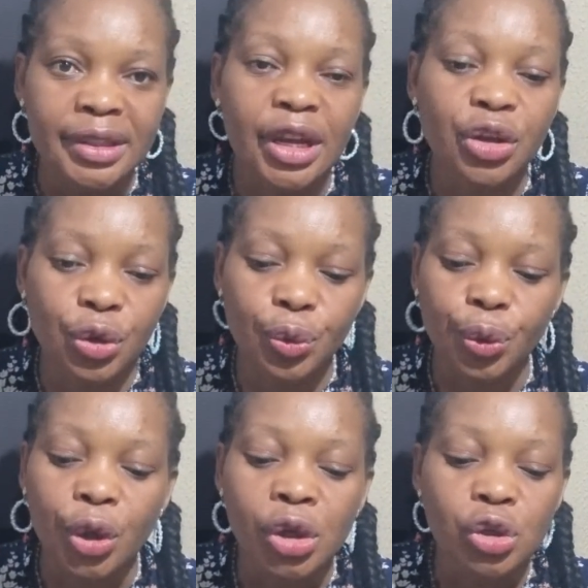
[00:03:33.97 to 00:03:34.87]
Thank you.
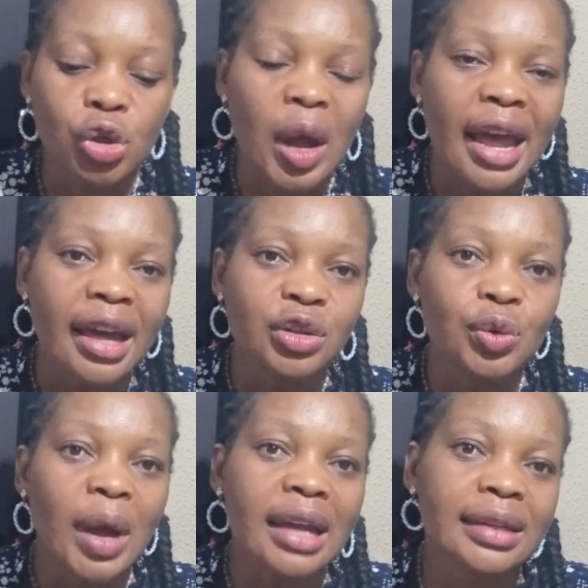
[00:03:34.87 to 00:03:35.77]
So I had
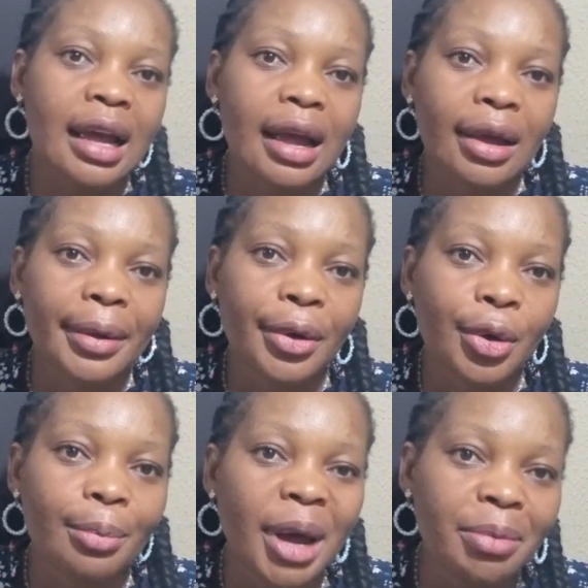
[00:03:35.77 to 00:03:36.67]
to ask her,
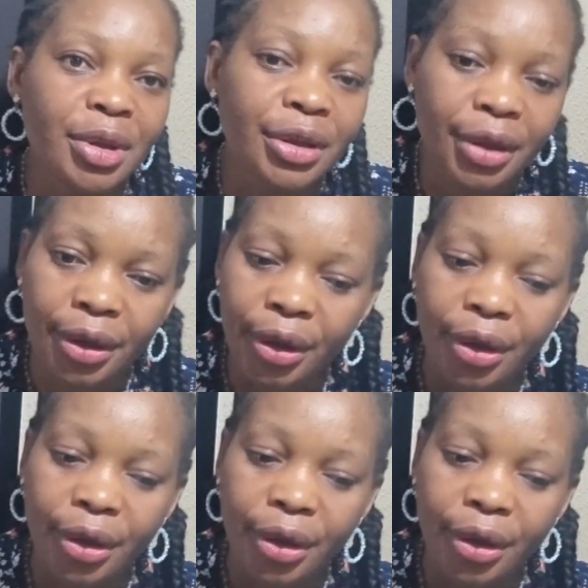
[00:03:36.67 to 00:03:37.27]
oh, mommy,